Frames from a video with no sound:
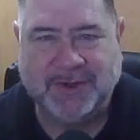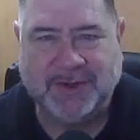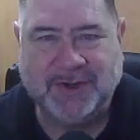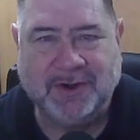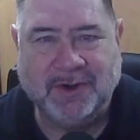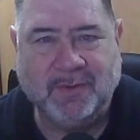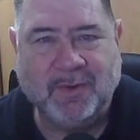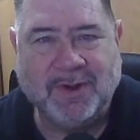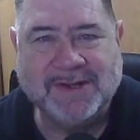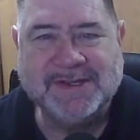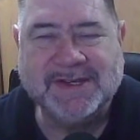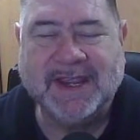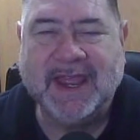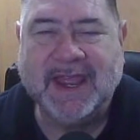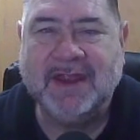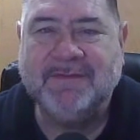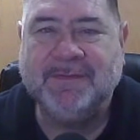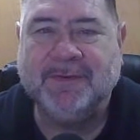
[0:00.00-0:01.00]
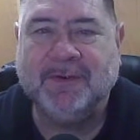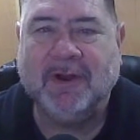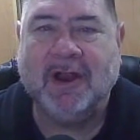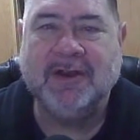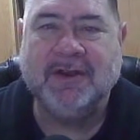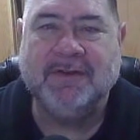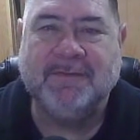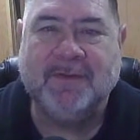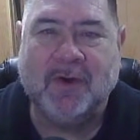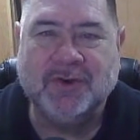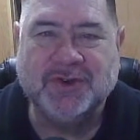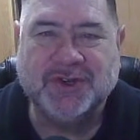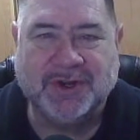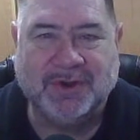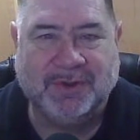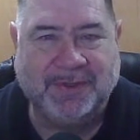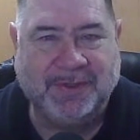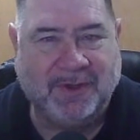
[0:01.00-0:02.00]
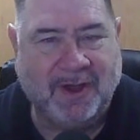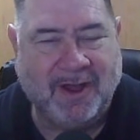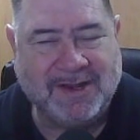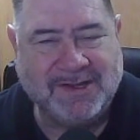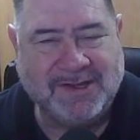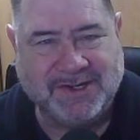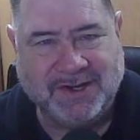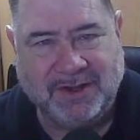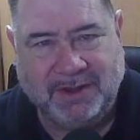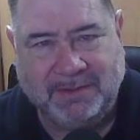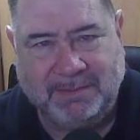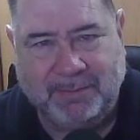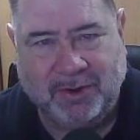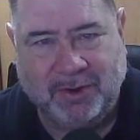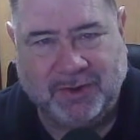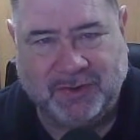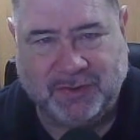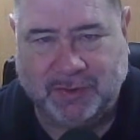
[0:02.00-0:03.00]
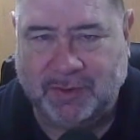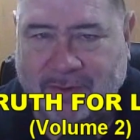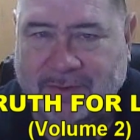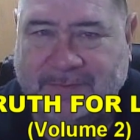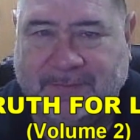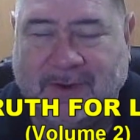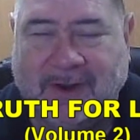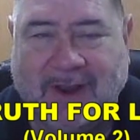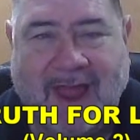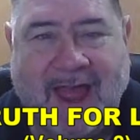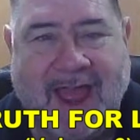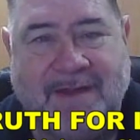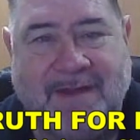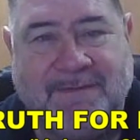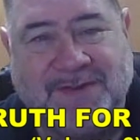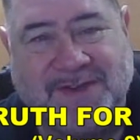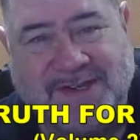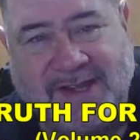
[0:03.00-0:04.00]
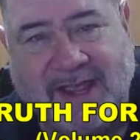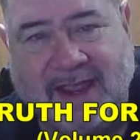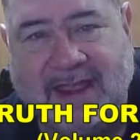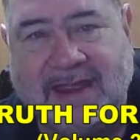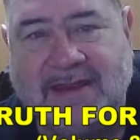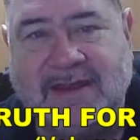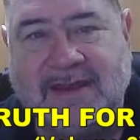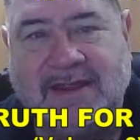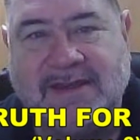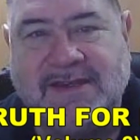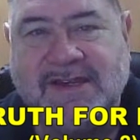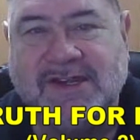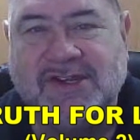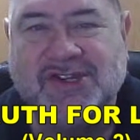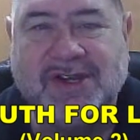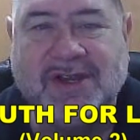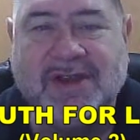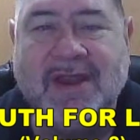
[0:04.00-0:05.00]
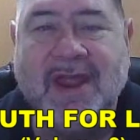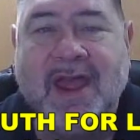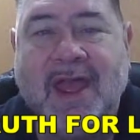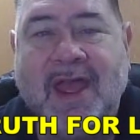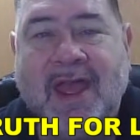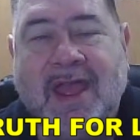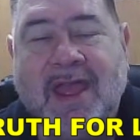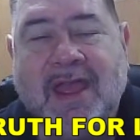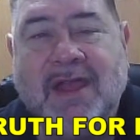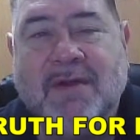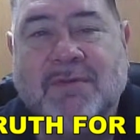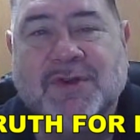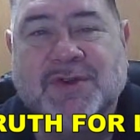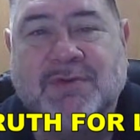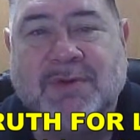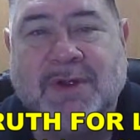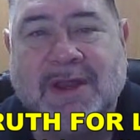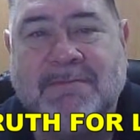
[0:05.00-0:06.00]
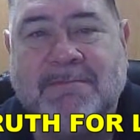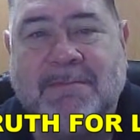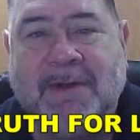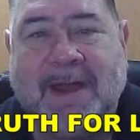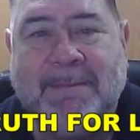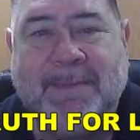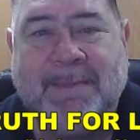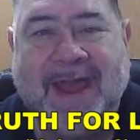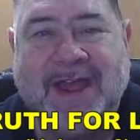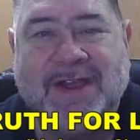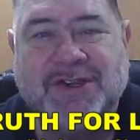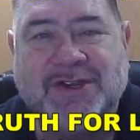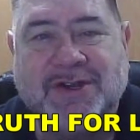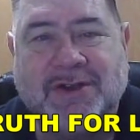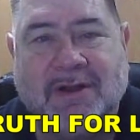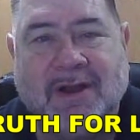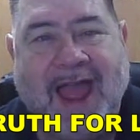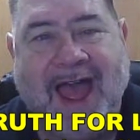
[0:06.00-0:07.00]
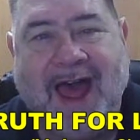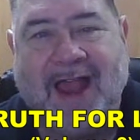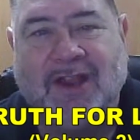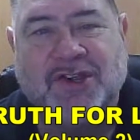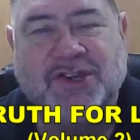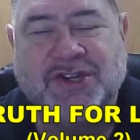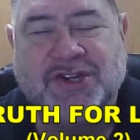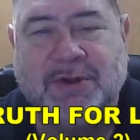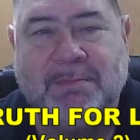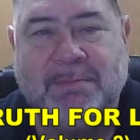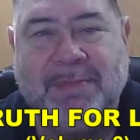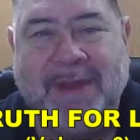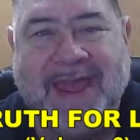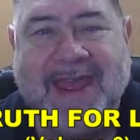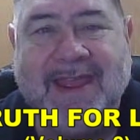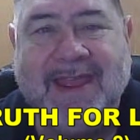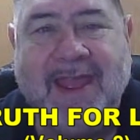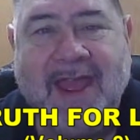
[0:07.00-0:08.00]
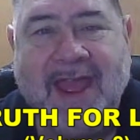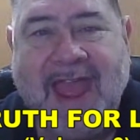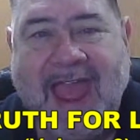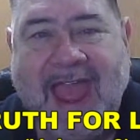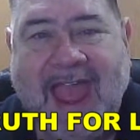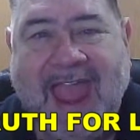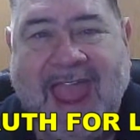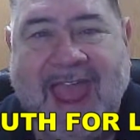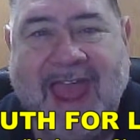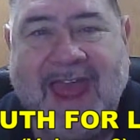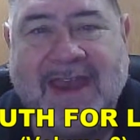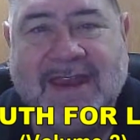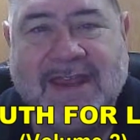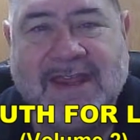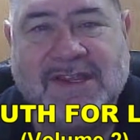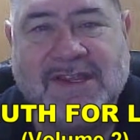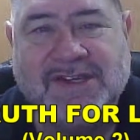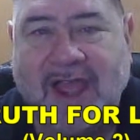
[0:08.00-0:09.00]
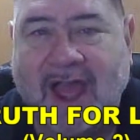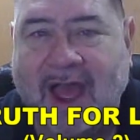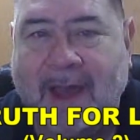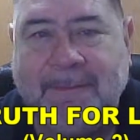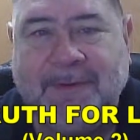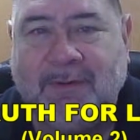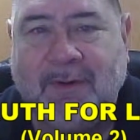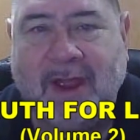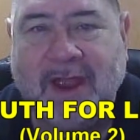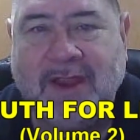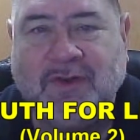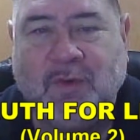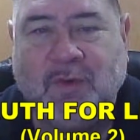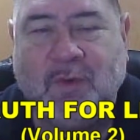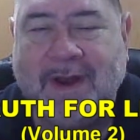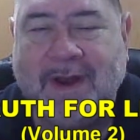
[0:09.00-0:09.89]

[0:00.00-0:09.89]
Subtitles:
Return once again for our devotional thoughts to the book Truth for Life, second edition. It was written by Pastor Alistair Begg and is copyright